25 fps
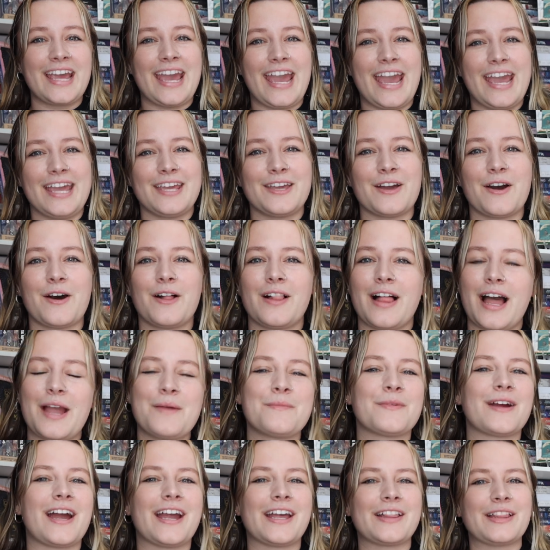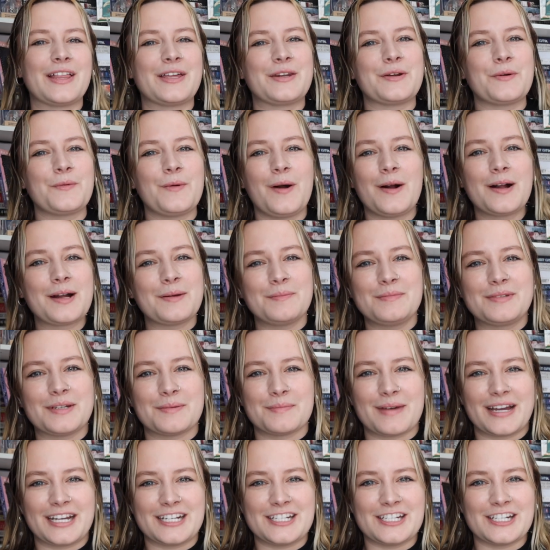Hey y'all, I'm Rylan. Welcome to
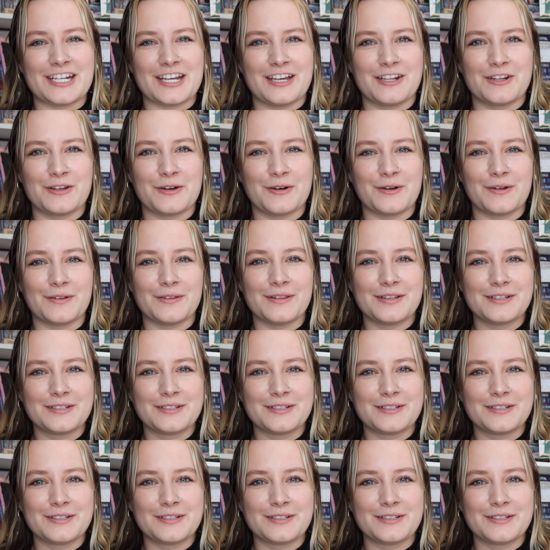my channel.